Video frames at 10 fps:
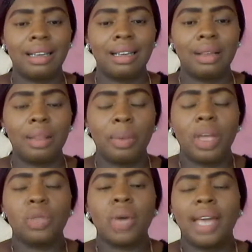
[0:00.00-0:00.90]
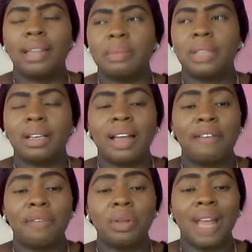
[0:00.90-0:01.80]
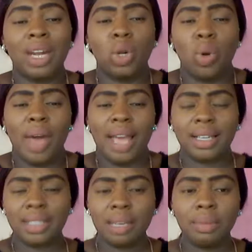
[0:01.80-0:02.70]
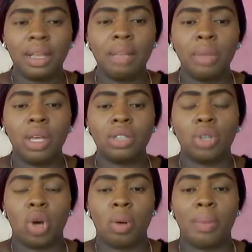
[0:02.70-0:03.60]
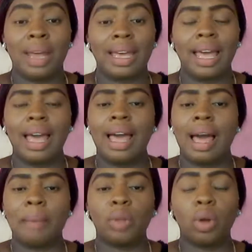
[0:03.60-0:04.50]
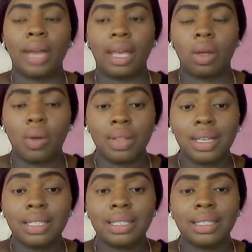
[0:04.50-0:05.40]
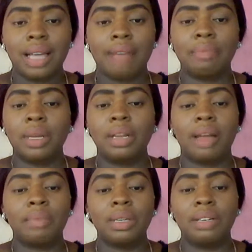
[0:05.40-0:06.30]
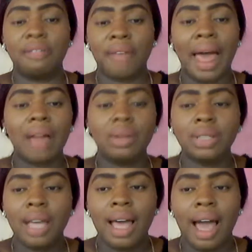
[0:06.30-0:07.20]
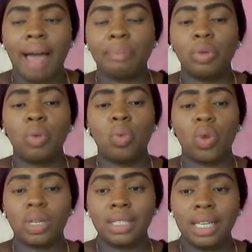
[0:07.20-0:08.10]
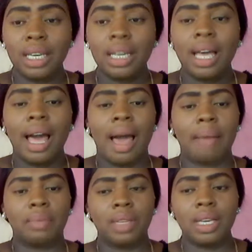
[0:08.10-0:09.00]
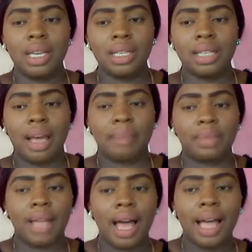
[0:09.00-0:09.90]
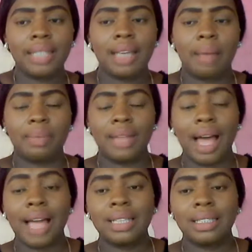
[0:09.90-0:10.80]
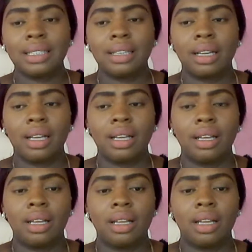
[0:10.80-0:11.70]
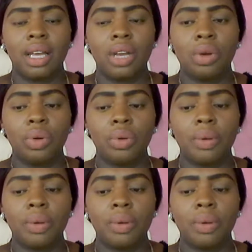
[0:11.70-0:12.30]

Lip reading: They begin to hate themselves. They now feel that low esteem thing begins to come up like, I'm not like others. I've been defiled. I'm not worthy. I'm this. I'm that. I'm that. You know,